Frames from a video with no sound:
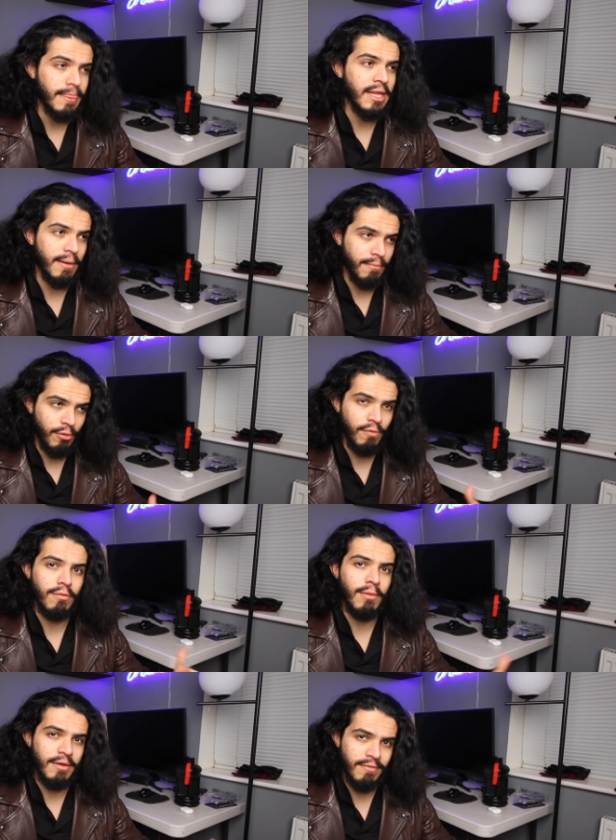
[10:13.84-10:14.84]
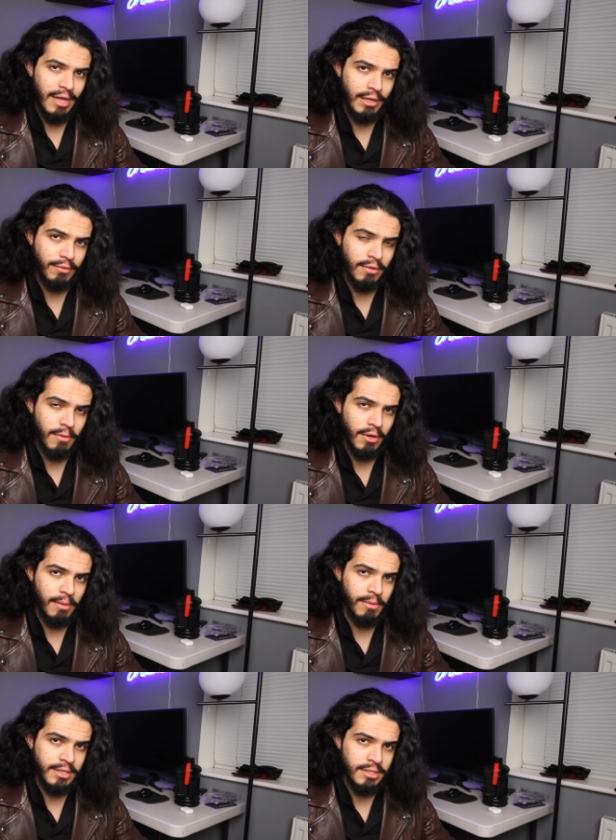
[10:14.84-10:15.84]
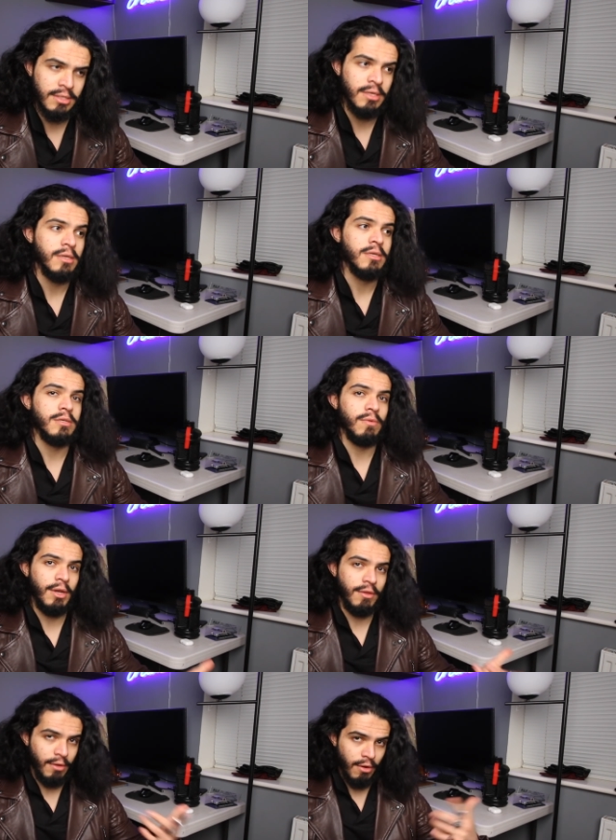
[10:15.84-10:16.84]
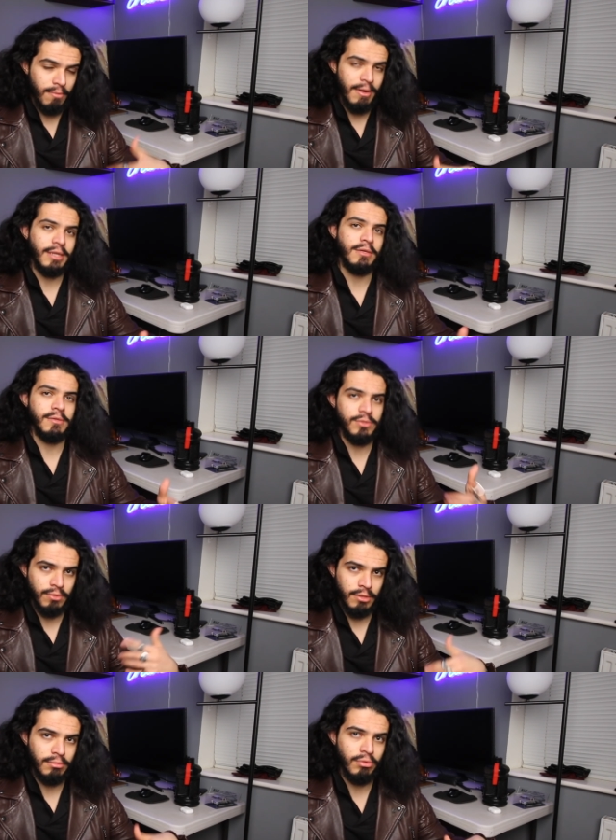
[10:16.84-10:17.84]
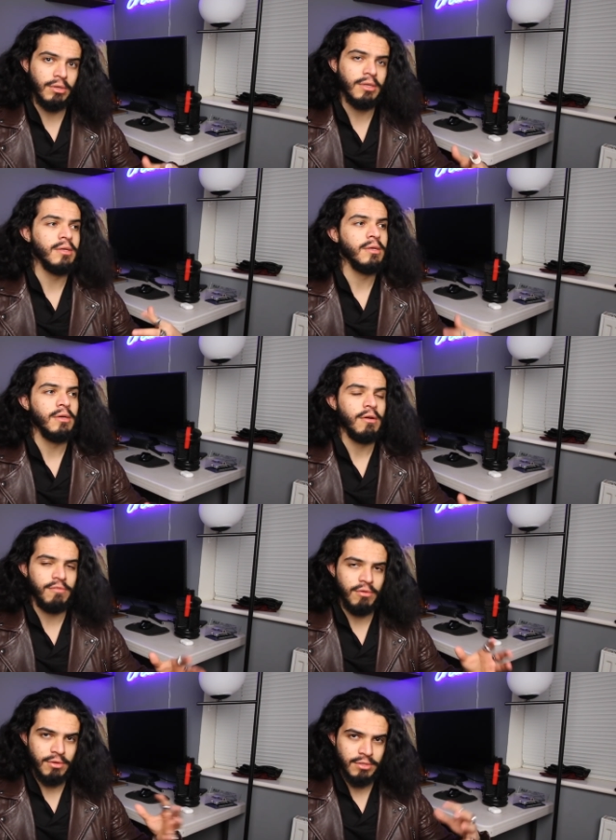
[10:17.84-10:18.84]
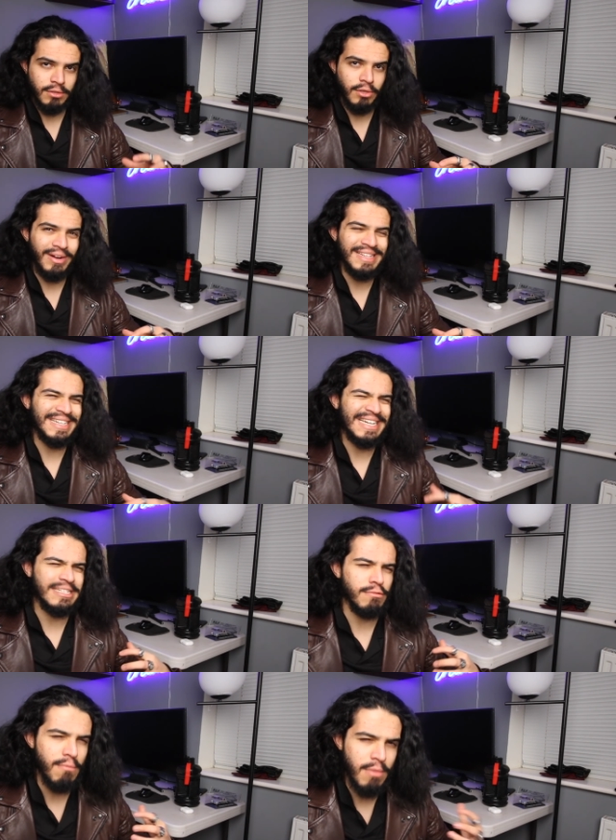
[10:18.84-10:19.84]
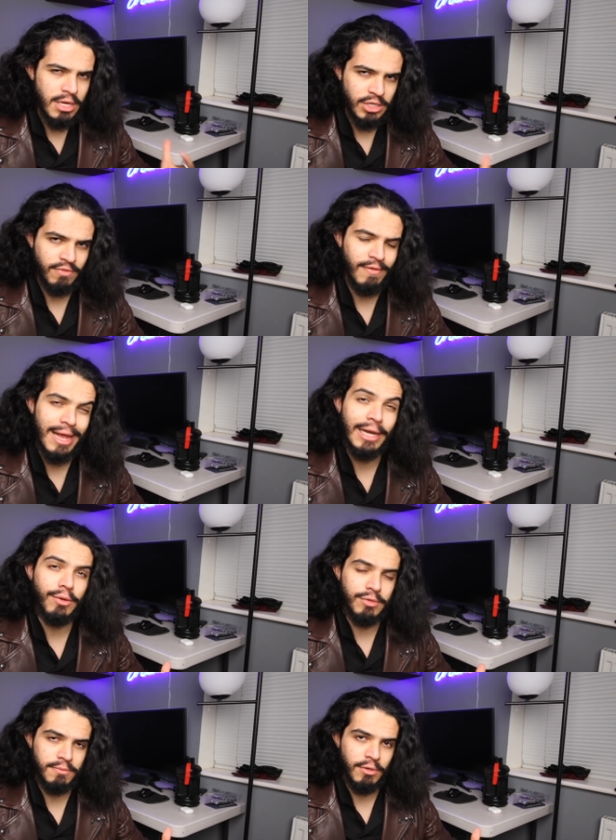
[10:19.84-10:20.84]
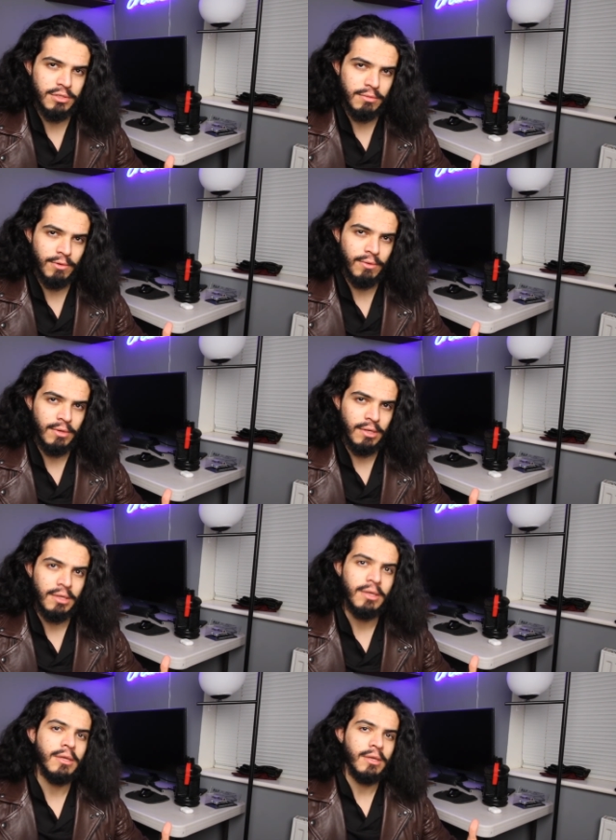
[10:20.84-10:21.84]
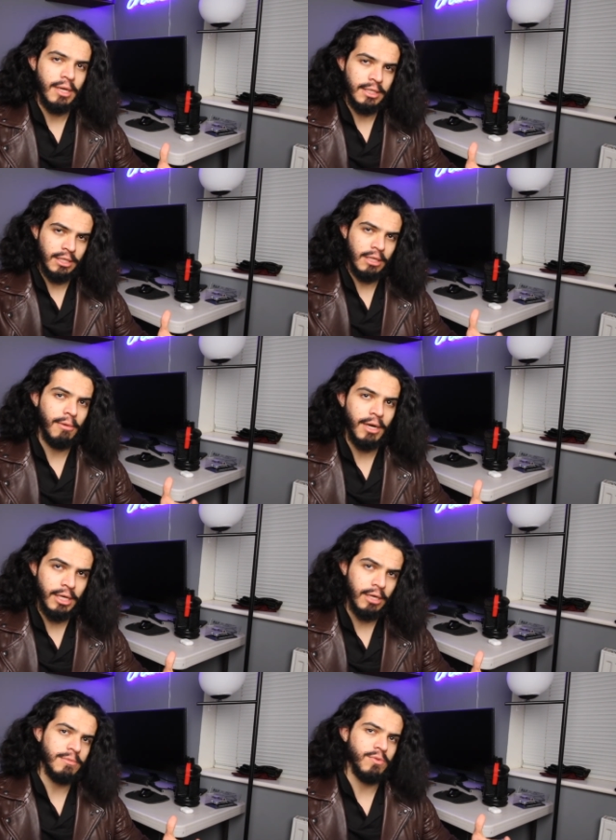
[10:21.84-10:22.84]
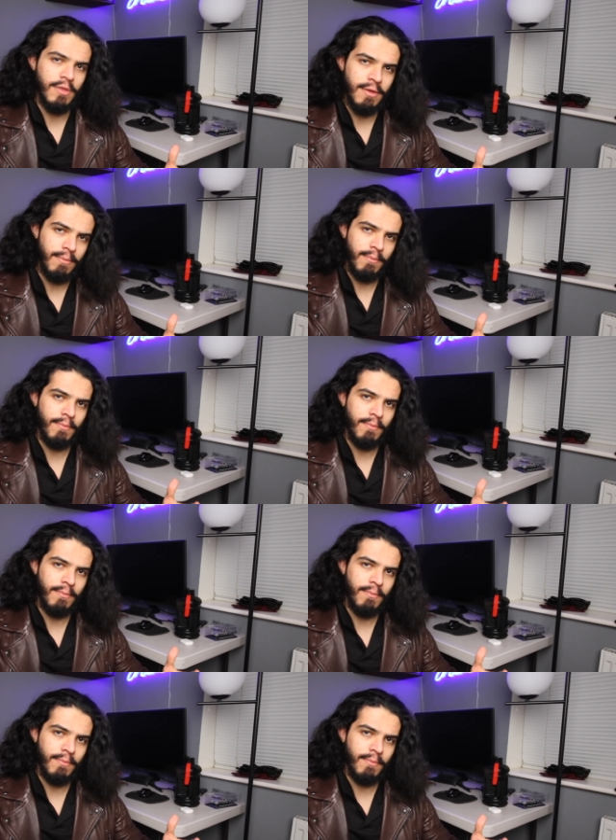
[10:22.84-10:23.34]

in improving my value to the marketplace. So I need to go back to the drawing board, focus on creating as much value as possible, and then the money comes with it.